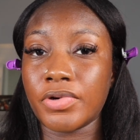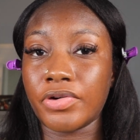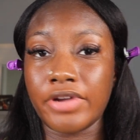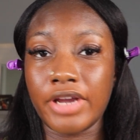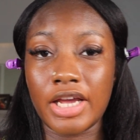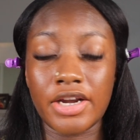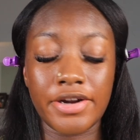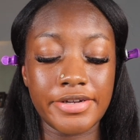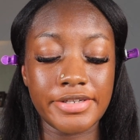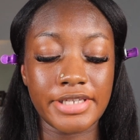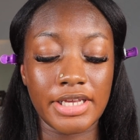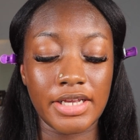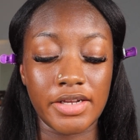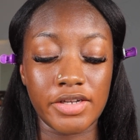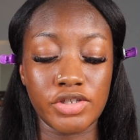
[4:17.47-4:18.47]
creators
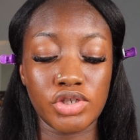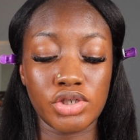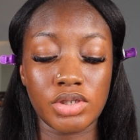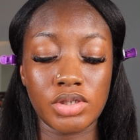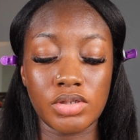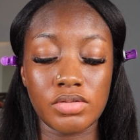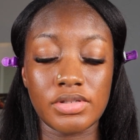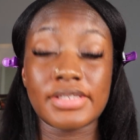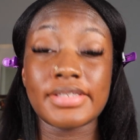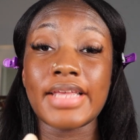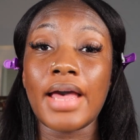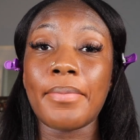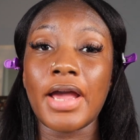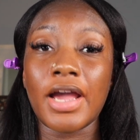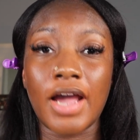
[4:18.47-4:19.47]
is to
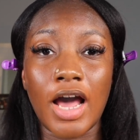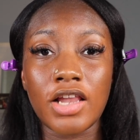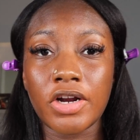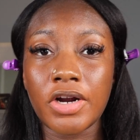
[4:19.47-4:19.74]
set my color